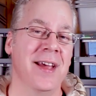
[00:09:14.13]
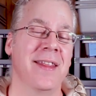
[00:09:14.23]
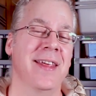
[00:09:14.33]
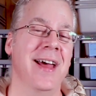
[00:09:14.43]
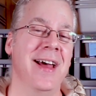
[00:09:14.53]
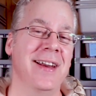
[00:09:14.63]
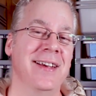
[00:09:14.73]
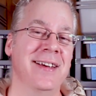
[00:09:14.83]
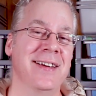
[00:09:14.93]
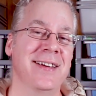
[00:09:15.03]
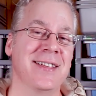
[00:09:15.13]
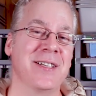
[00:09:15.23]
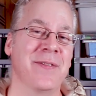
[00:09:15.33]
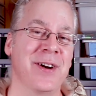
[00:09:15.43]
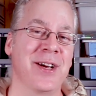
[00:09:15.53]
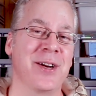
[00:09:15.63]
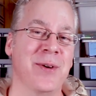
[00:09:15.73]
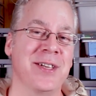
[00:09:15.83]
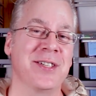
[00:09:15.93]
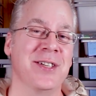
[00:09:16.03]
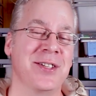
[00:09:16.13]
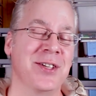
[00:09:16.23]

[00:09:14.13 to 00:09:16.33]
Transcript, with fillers: And that is a very good question.